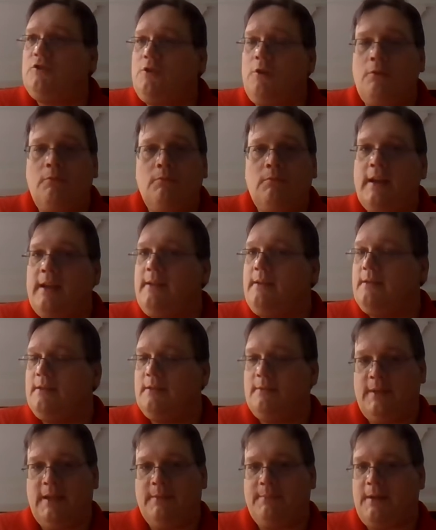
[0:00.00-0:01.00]
don't write
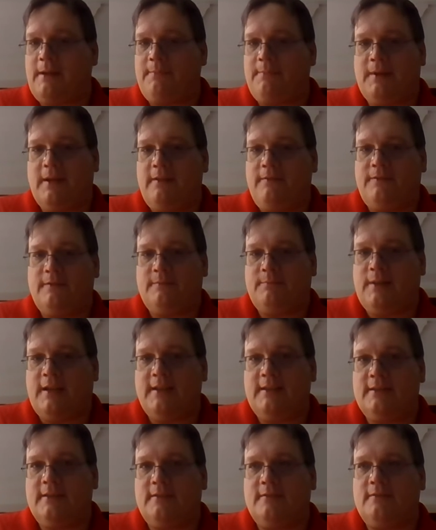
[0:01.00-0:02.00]
to me about
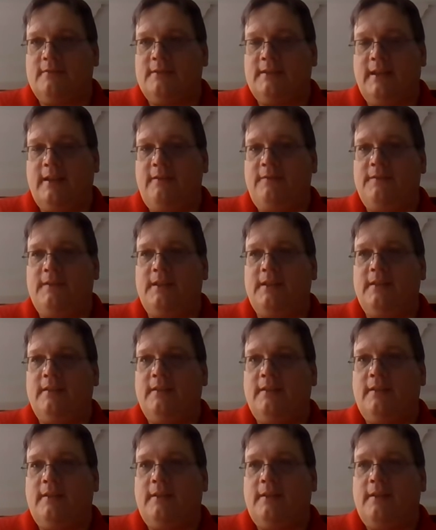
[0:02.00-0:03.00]
bicycle safety.
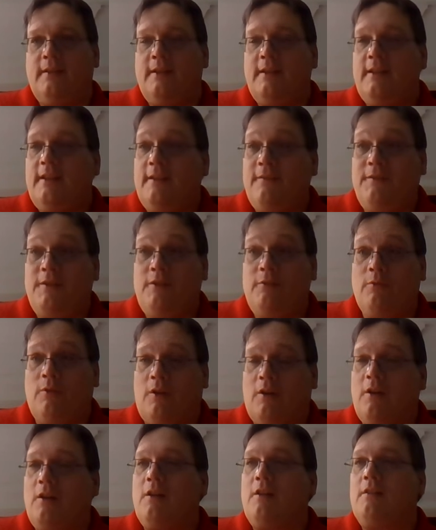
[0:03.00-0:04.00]
If
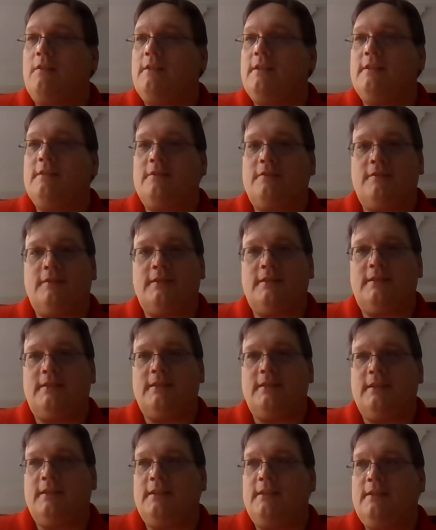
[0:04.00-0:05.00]
you are
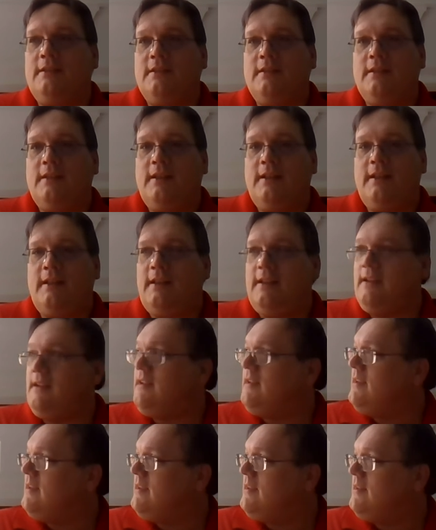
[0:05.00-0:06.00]
interested
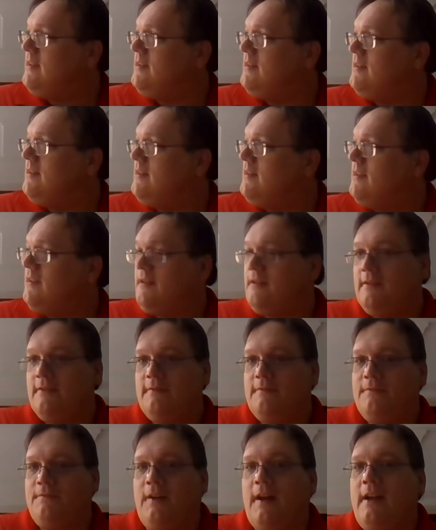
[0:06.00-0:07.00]
in
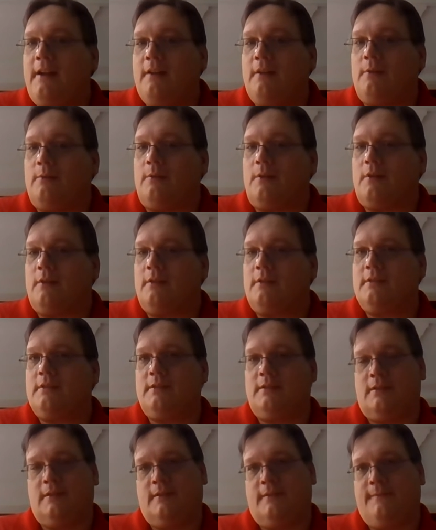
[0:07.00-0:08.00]

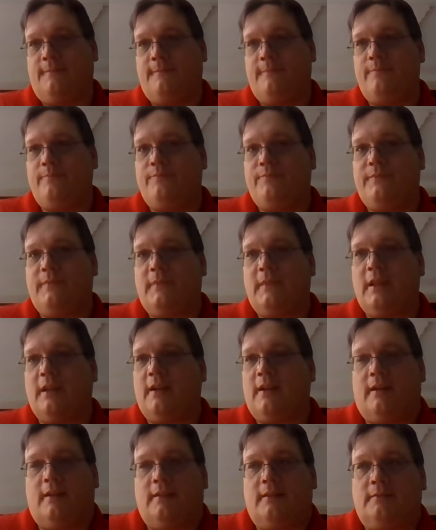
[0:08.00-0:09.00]
fireworks,
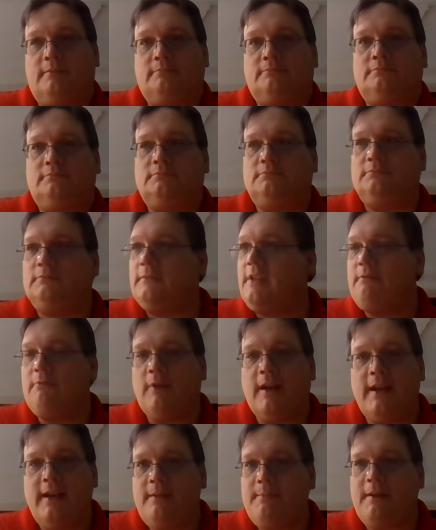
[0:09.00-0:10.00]

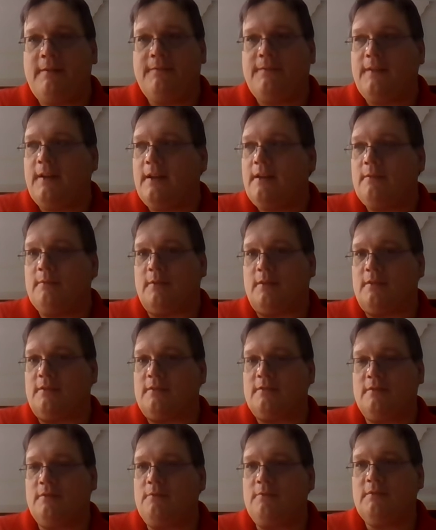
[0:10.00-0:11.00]
then write about
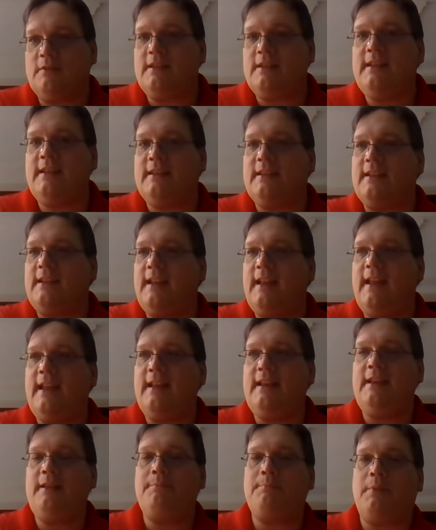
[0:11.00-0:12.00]
fireworks. Don't think that
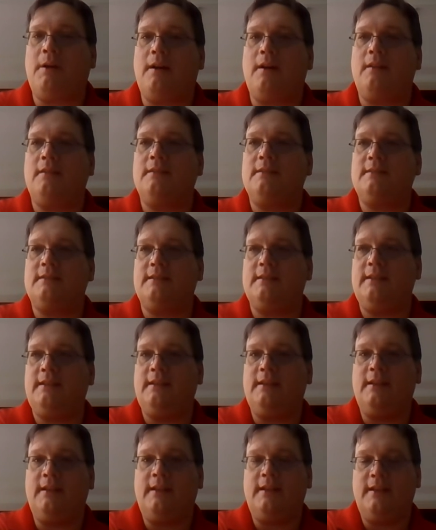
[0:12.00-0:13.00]
any
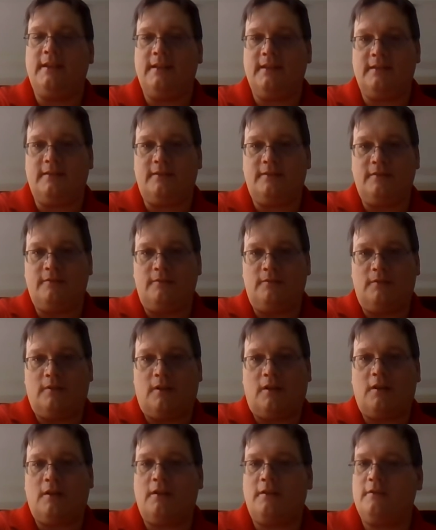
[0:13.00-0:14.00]
policy is too
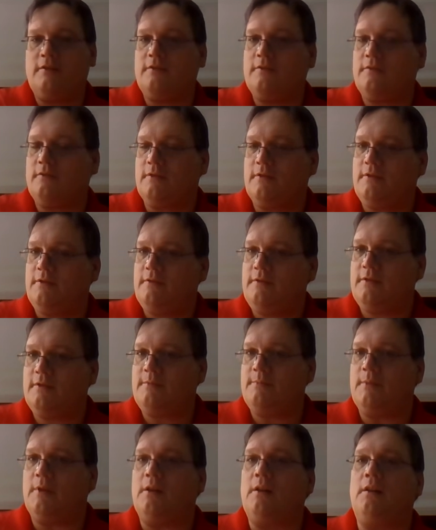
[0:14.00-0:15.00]
large or too
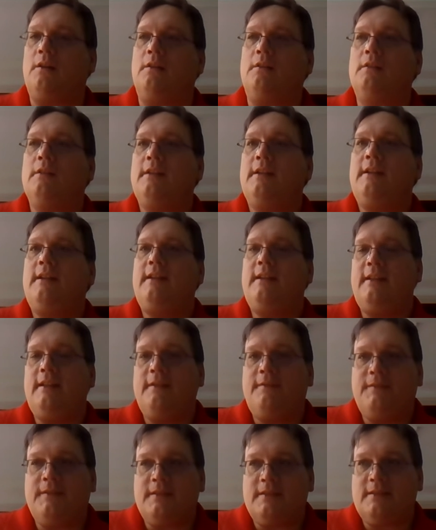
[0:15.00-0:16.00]
small
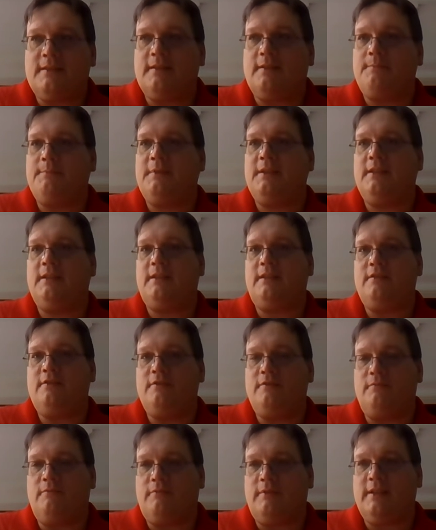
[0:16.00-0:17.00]
if it's something
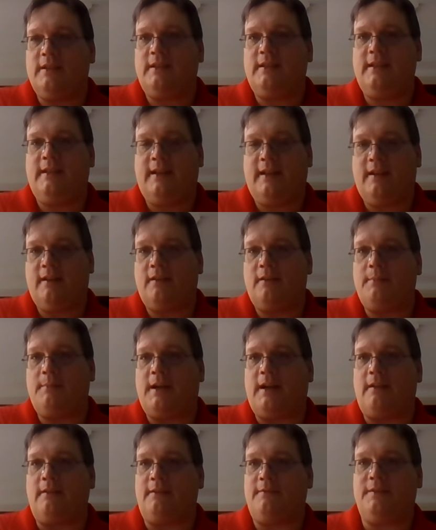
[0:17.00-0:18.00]
that you really care
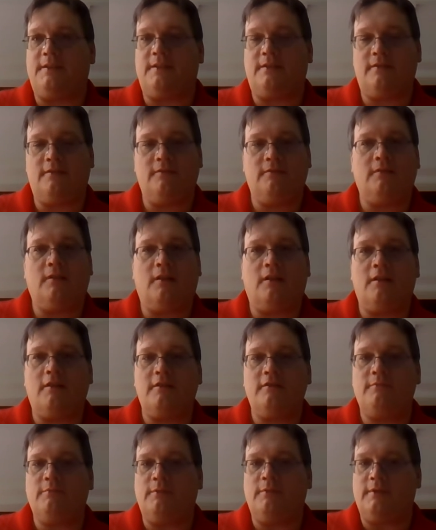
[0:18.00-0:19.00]
about. If it's too
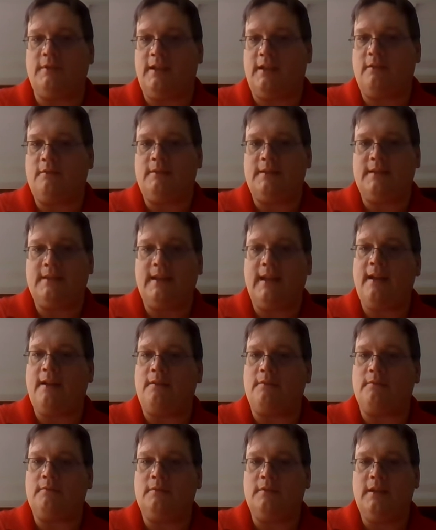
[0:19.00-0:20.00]
large, we'll narrow it
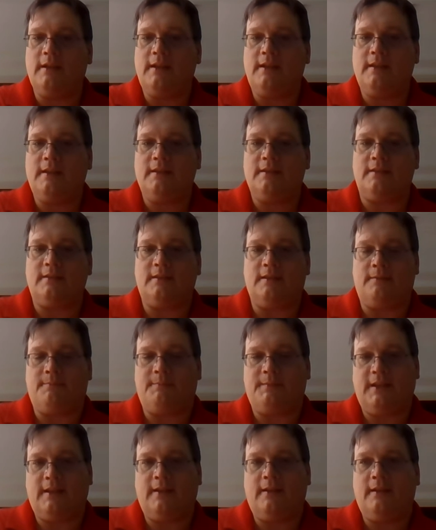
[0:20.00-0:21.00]
down to
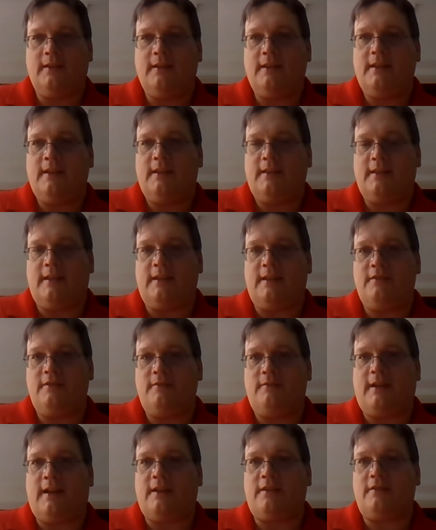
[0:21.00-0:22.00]
something that
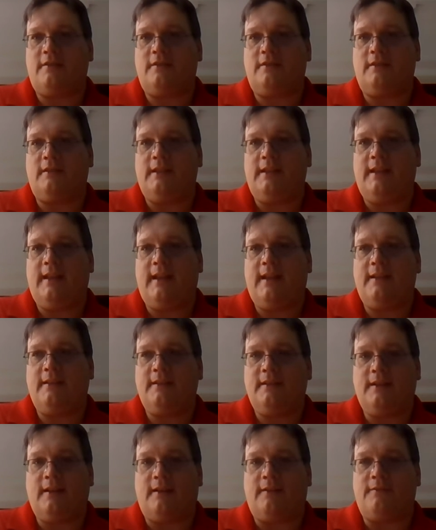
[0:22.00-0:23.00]
you actually
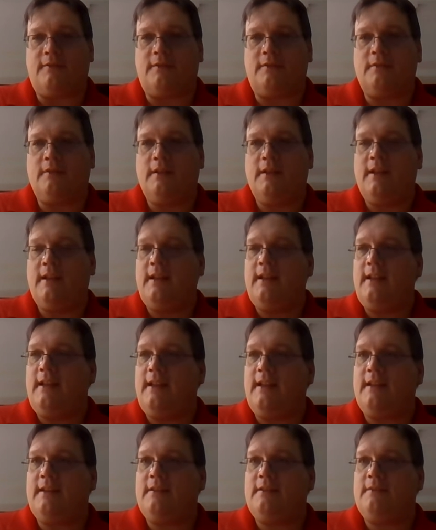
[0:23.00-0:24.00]
can cover.
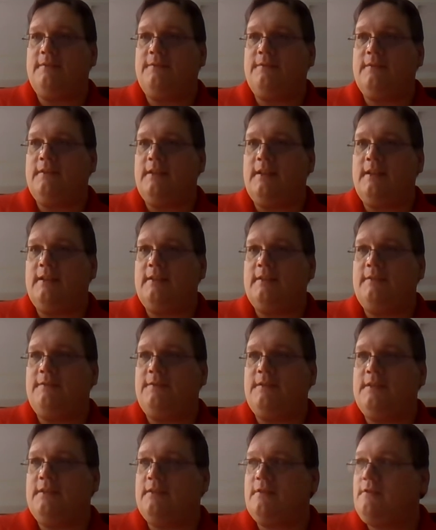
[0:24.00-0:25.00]
And
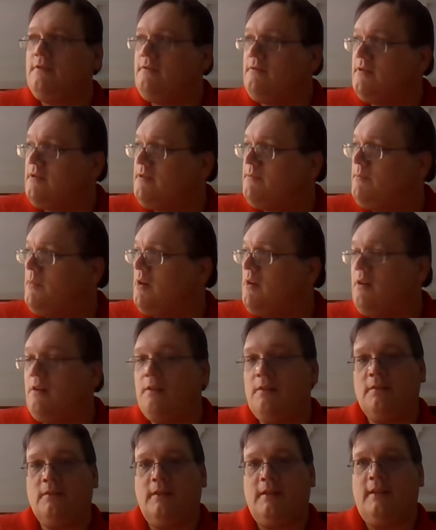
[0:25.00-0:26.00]
if it's too
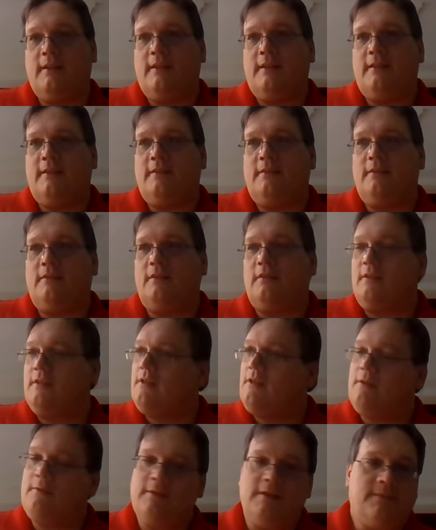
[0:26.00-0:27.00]
small, there
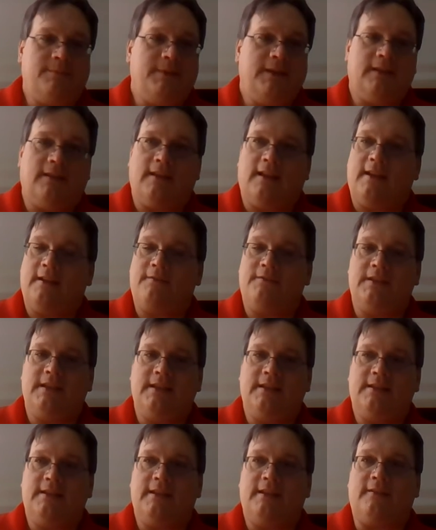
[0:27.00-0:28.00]
can always be a lot of
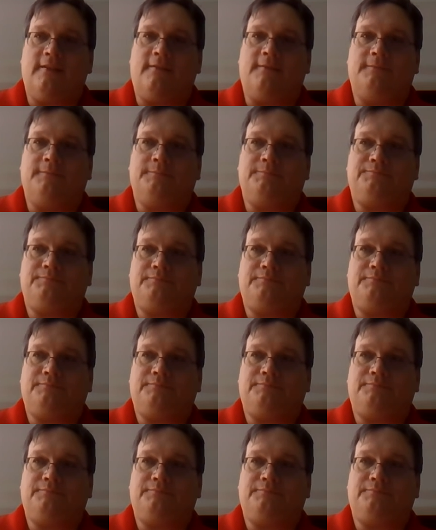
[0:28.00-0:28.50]
detail.